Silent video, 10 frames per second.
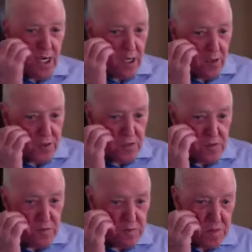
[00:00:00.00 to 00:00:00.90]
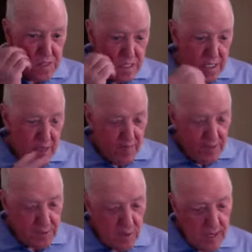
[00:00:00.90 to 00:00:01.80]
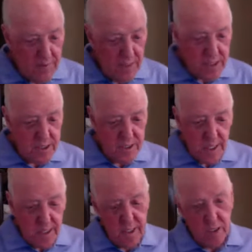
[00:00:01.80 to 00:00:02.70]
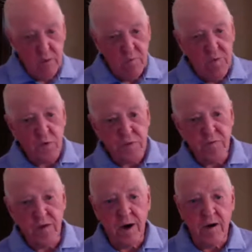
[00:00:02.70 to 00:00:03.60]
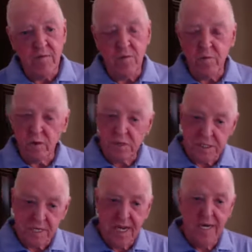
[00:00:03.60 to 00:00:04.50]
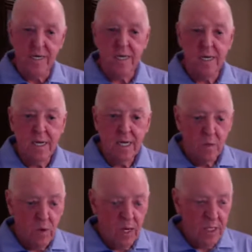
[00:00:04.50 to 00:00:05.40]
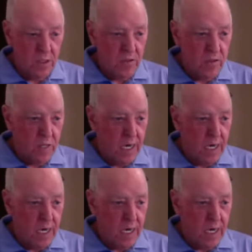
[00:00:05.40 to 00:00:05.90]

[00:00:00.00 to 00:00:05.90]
I go to? And that's why I mentioned the idea called Focus 5 or Focus 10, where you